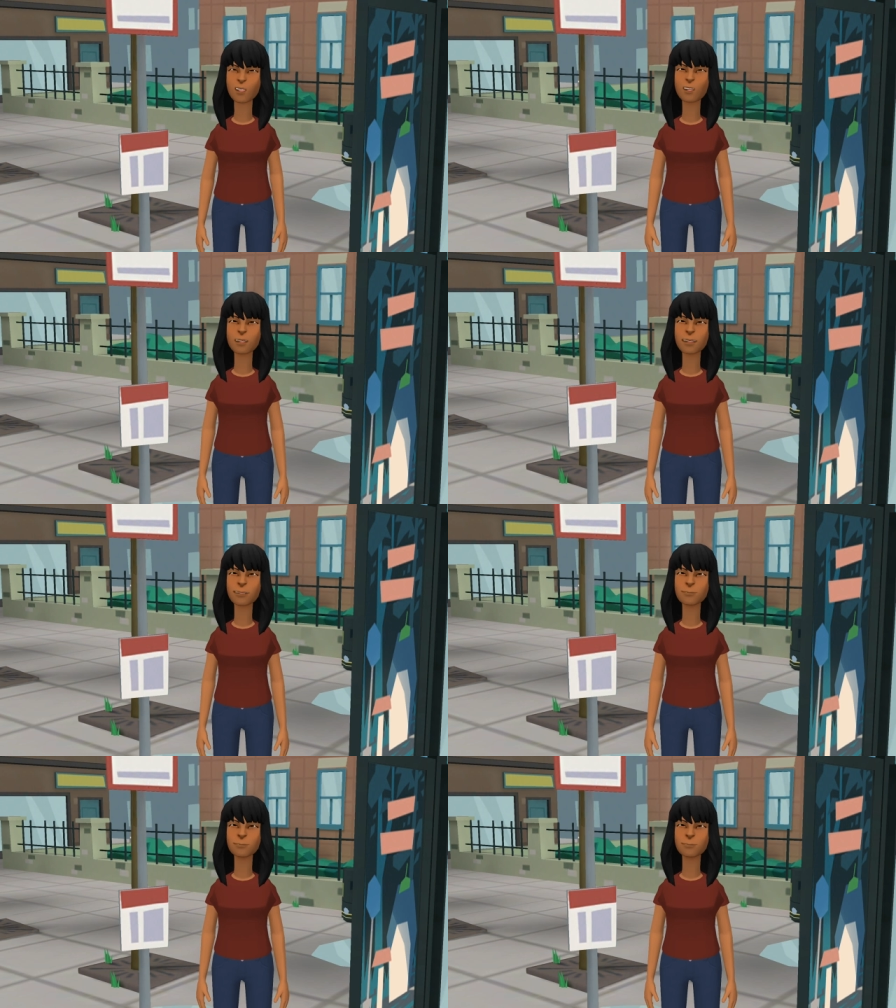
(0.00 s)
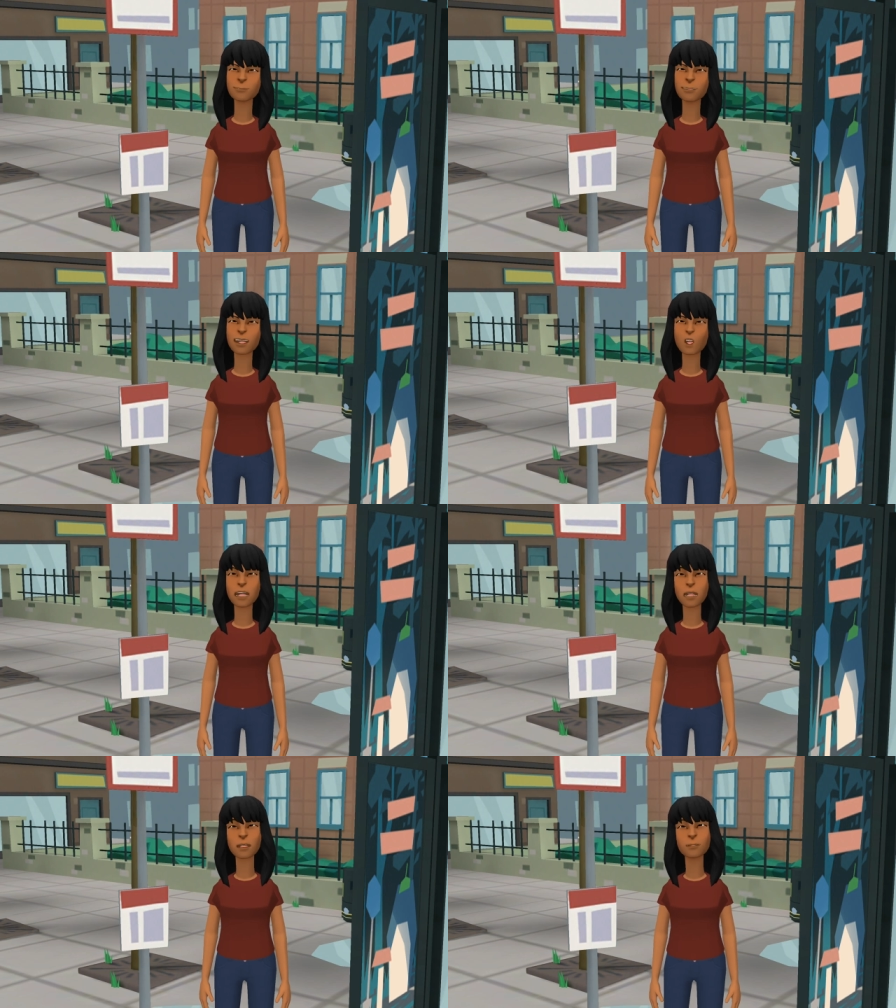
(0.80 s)
fries. Now
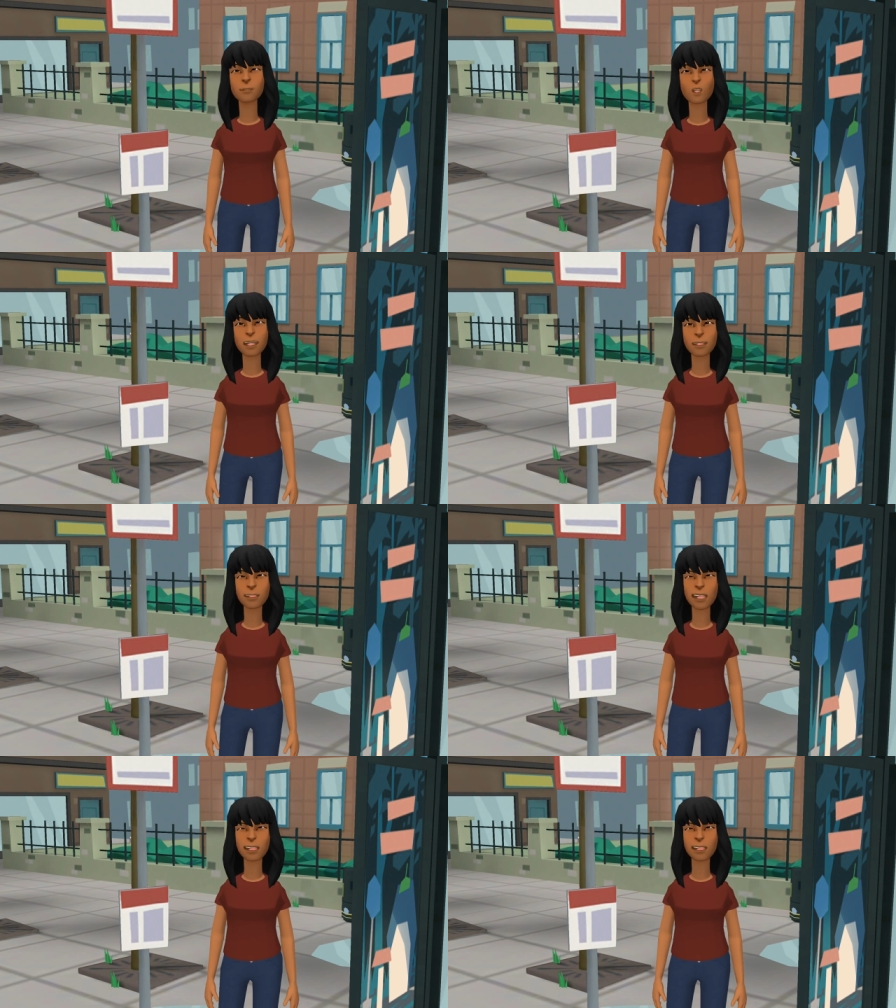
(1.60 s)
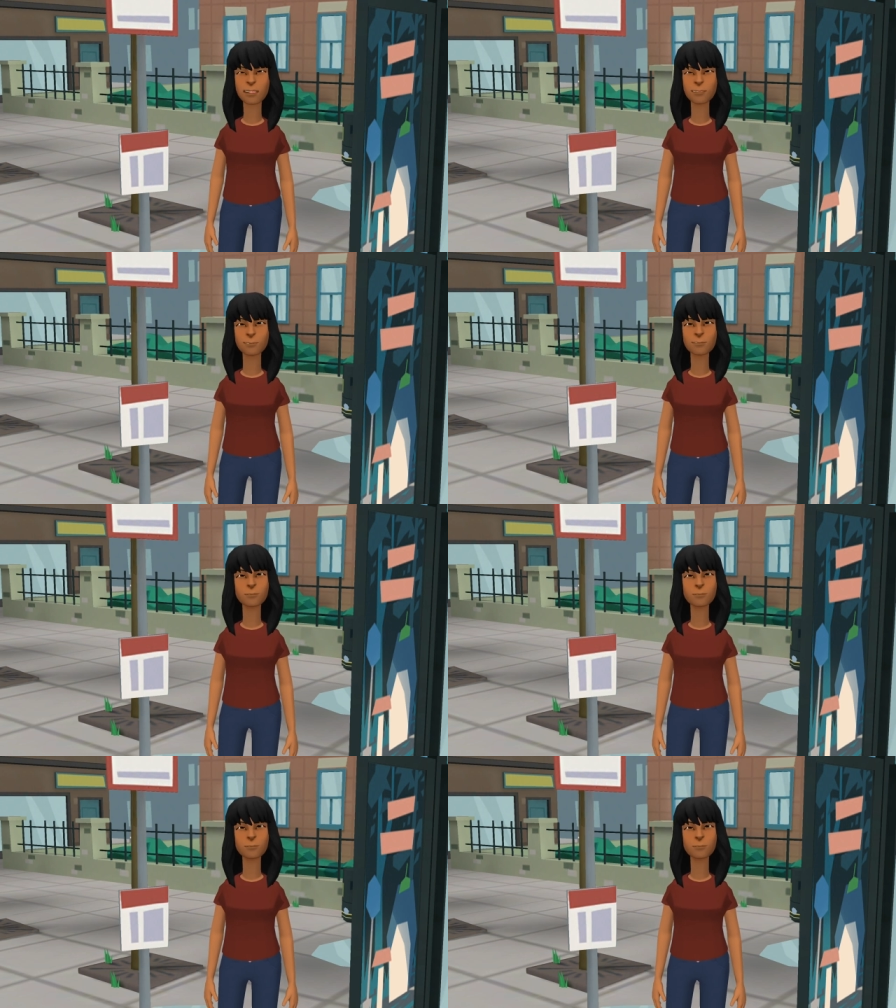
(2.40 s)
it's time to get serious.